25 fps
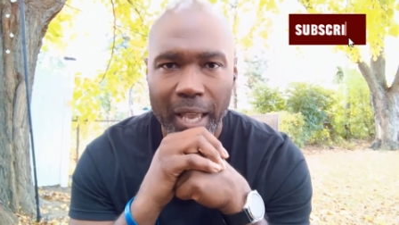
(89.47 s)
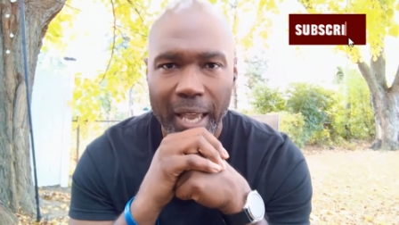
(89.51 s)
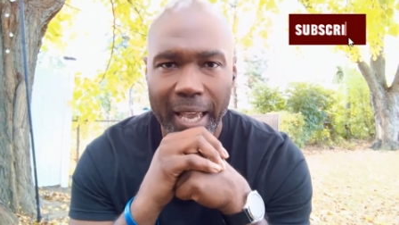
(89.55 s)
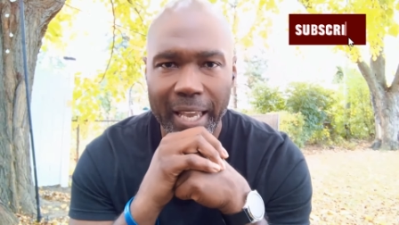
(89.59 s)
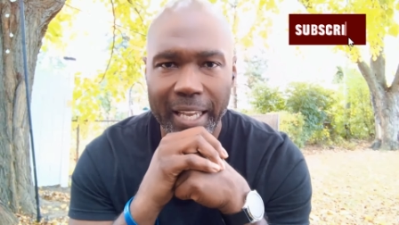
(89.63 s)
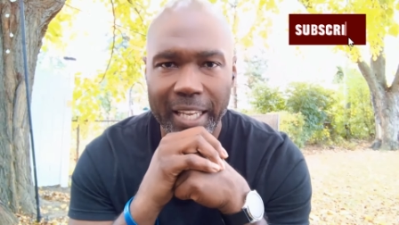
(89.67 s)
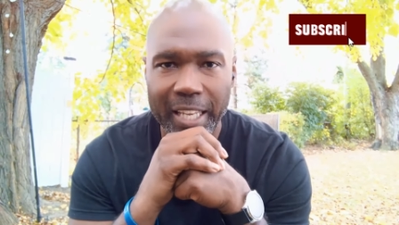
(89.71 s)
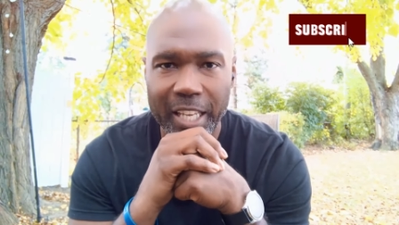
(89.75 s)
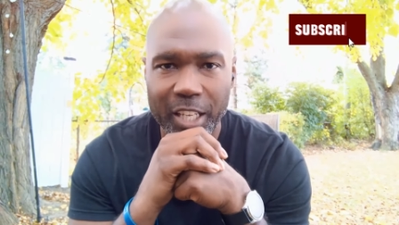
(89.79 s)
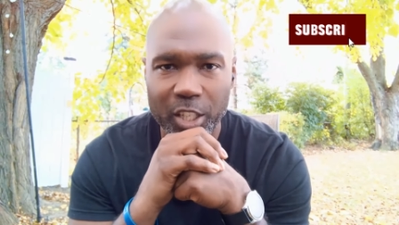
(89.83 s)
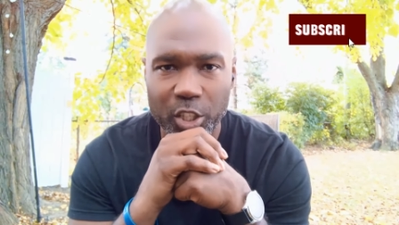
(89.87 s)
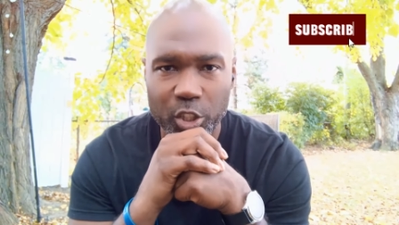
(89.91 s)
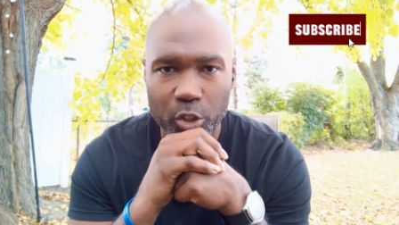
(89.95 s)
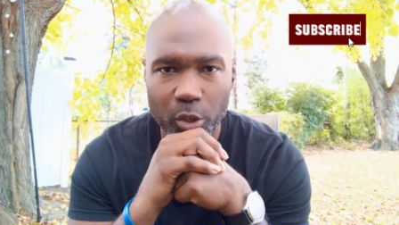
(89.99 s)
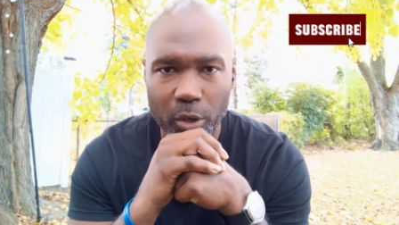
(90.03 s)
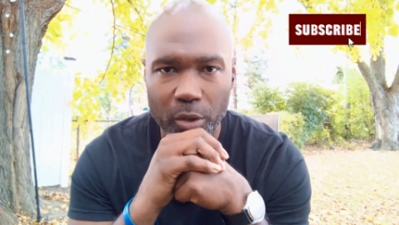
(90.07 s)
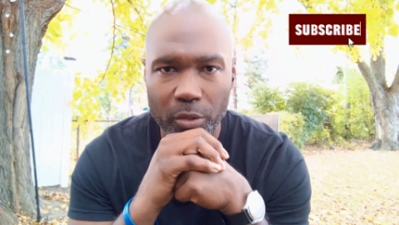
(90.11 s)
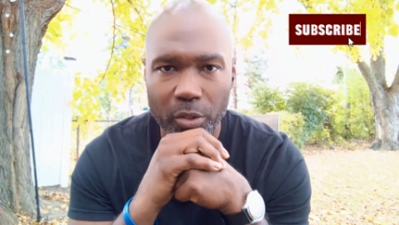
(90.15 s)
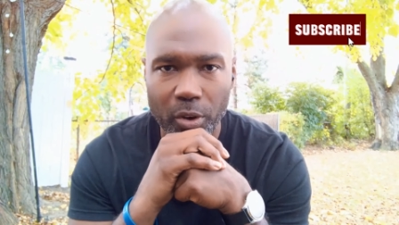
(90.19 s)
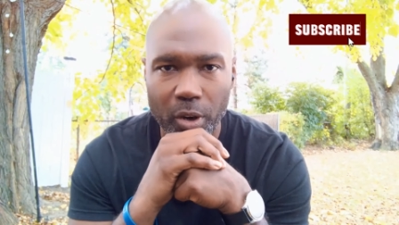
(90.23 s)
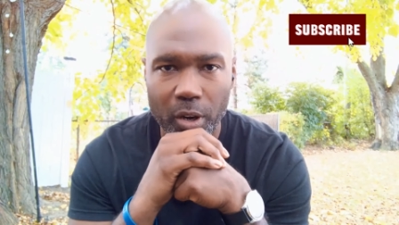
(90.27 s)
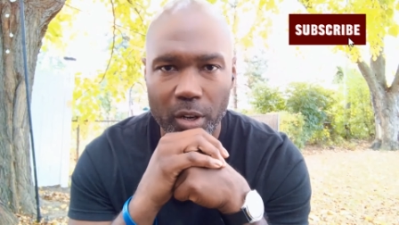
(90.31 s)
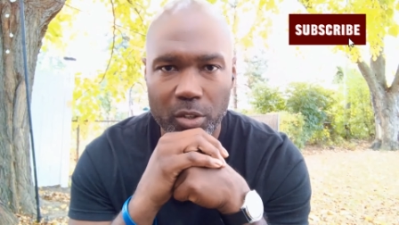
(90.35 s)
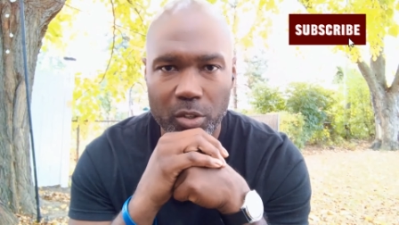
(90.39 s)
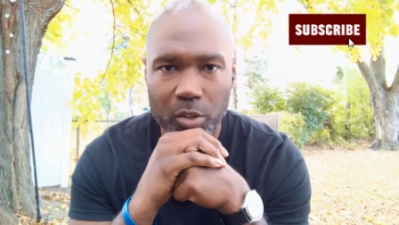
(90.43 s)
and get your
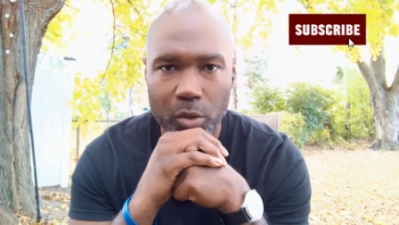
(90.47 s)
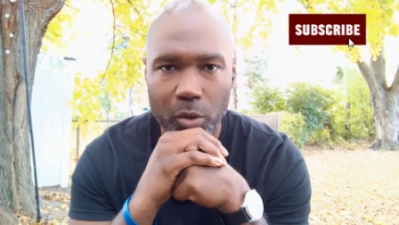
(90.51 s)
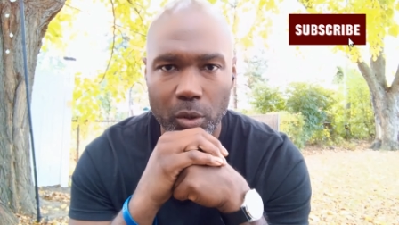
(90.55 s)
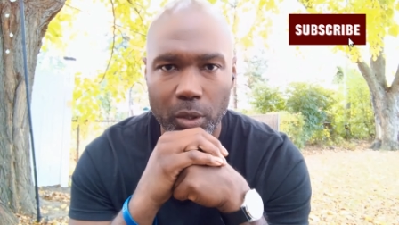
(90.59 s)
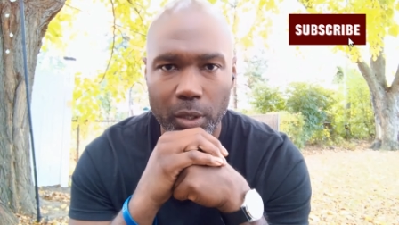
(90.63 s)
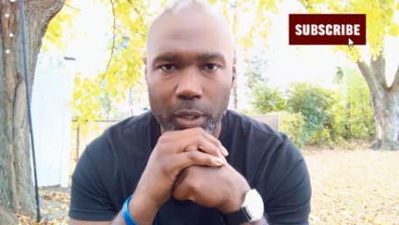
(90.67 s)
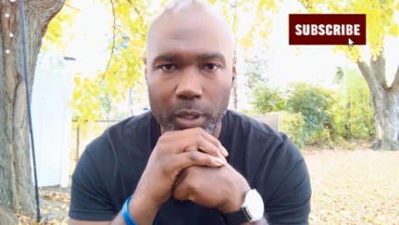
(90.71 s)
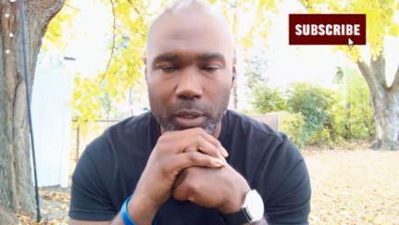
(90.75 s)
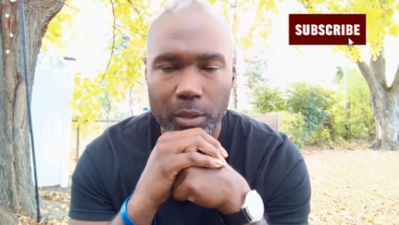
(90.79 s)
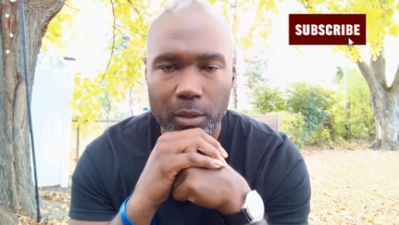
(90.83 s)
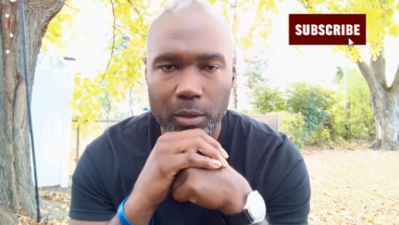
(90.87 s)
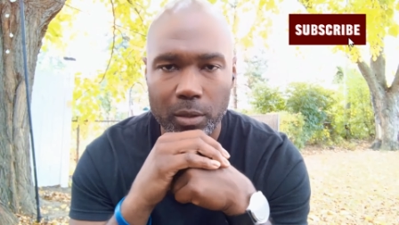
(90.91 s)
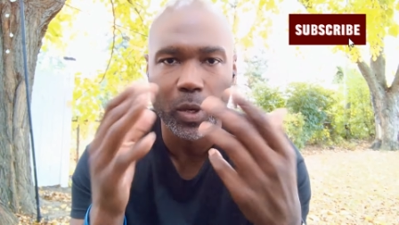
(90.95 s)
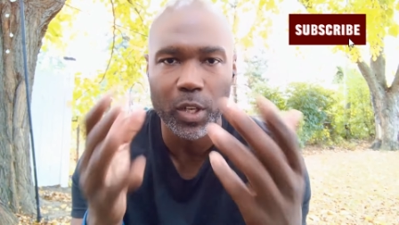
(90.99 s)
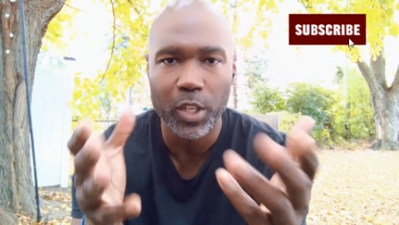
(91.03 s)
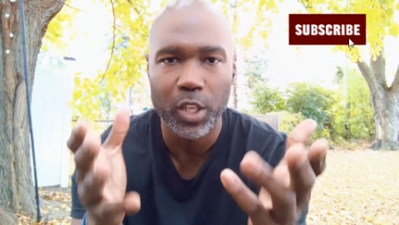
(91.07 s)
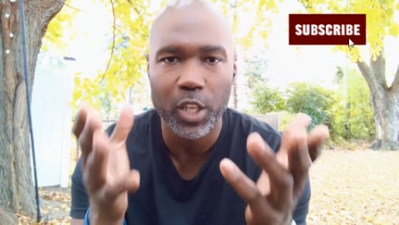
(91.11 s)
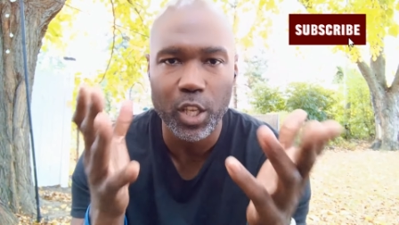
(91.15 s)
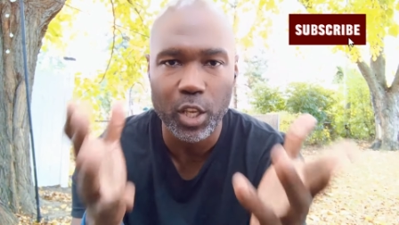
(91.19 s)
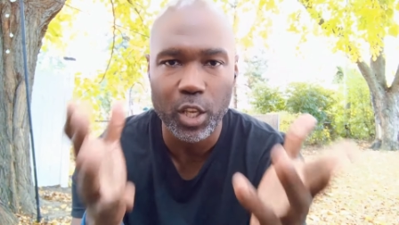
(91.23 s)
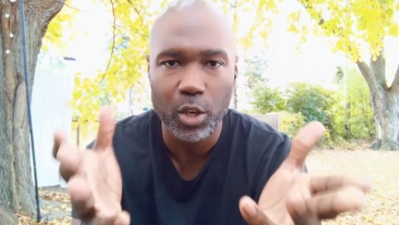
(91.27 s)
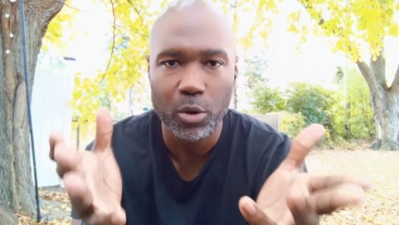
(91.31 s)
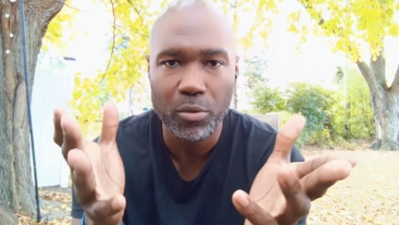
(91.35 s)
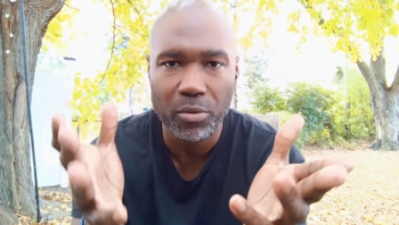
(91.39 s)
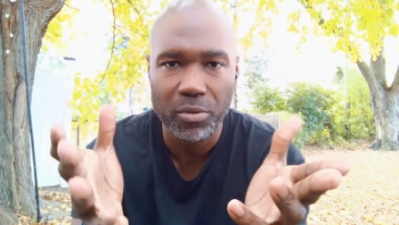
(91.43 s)
thoughts on what
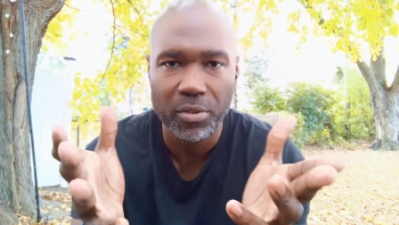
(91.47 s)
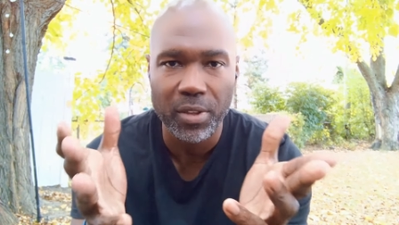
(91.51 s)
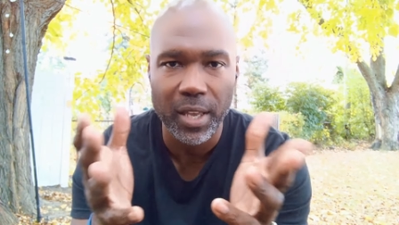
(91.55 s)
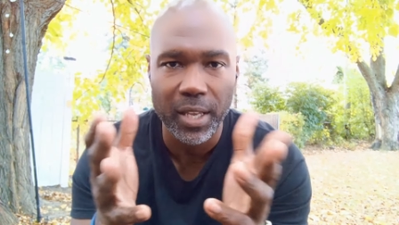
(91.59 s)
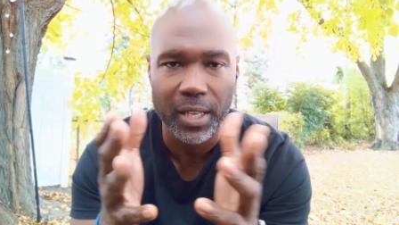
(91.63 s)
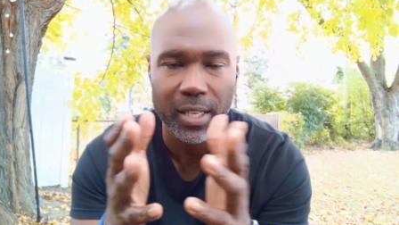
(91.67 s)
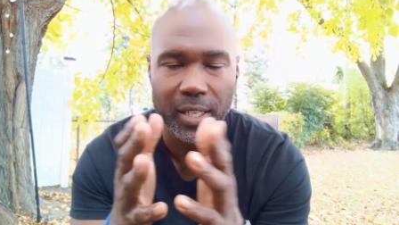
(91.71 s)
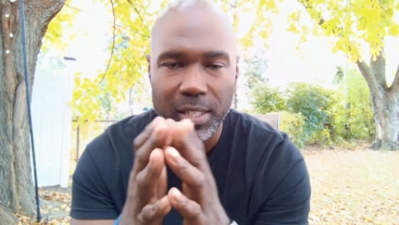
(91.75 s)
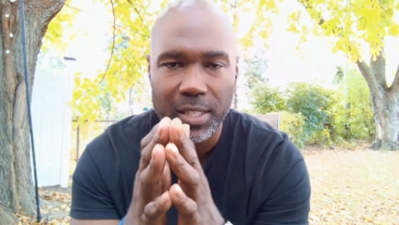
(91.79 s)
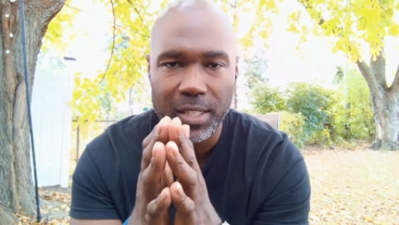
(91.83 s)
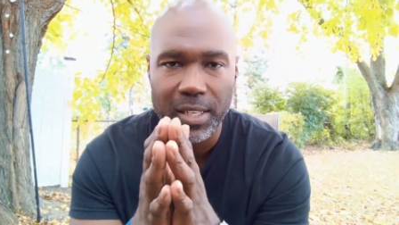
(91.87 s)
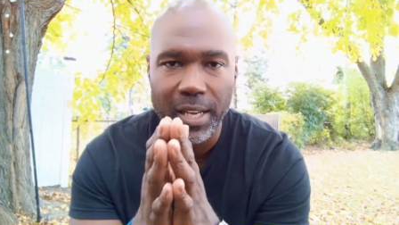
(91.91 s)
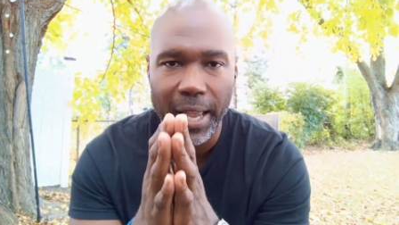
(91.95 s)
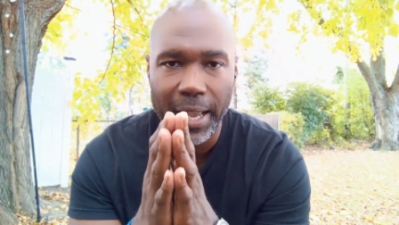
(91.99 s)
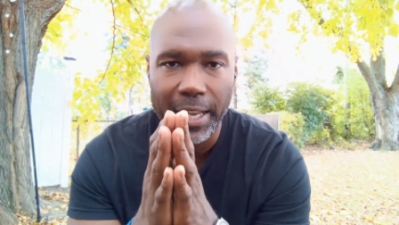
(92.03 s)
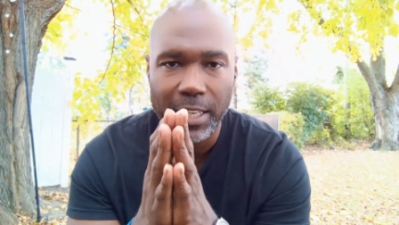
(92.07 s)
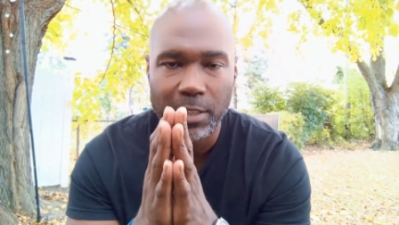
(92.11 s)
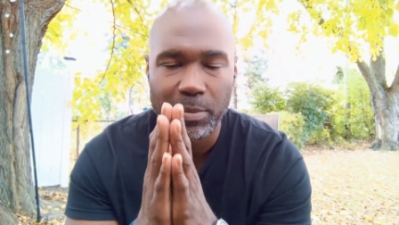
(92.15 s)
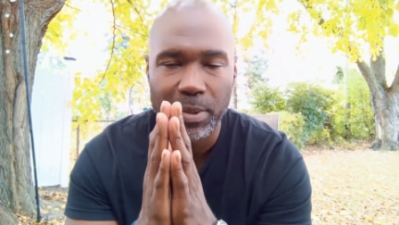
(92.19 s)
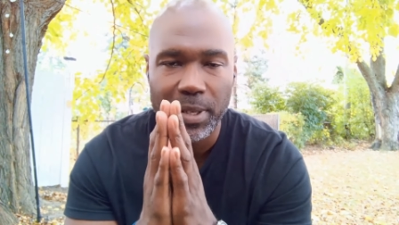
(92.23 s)
you think is next.